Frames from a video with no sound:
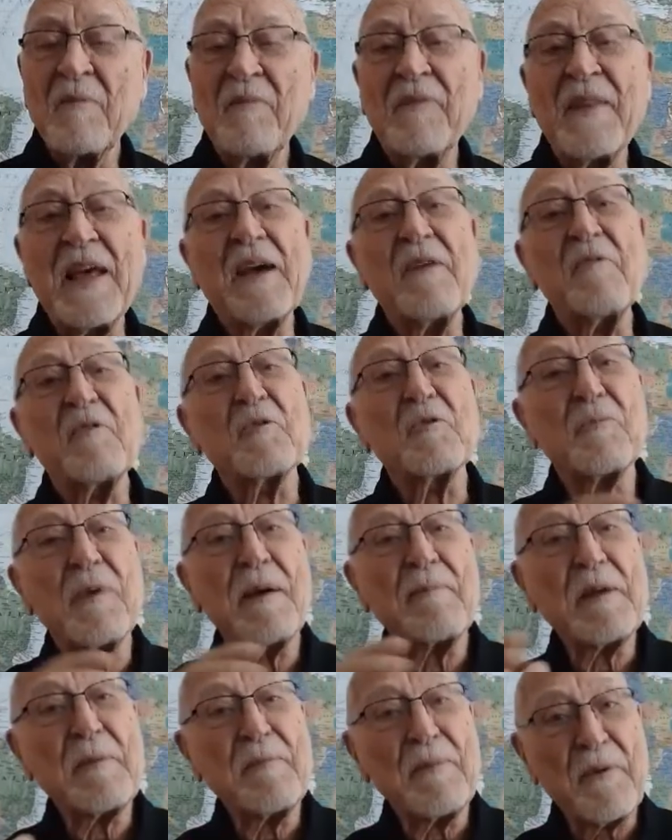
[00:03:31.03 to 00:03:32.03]
Now, he was
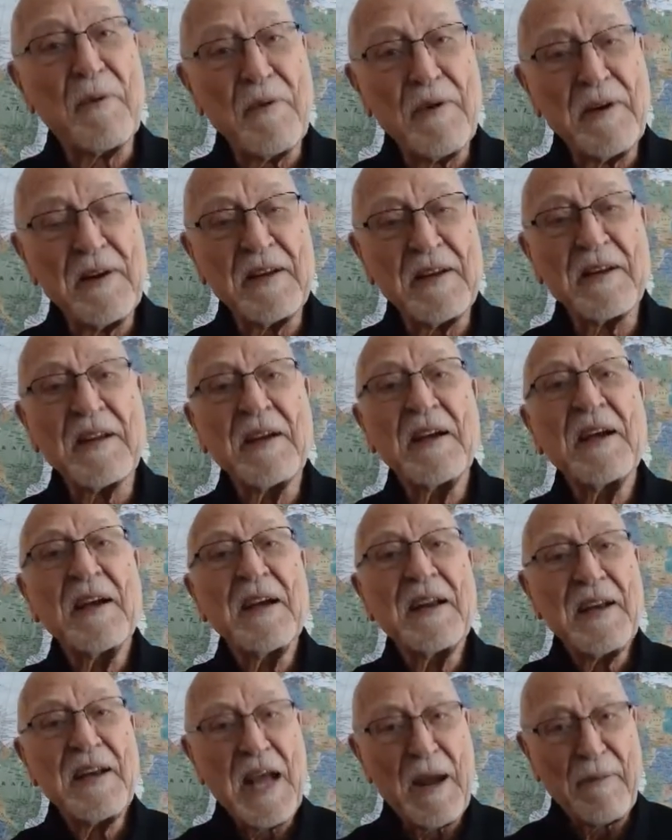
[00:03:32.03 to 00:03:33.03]
probably born at
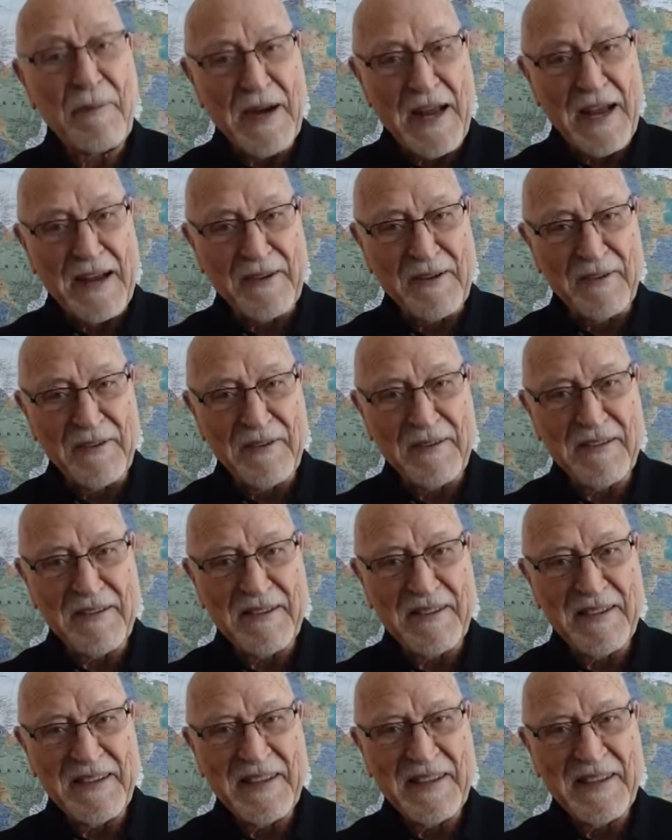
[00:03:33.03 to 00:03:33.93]
Tabernacles.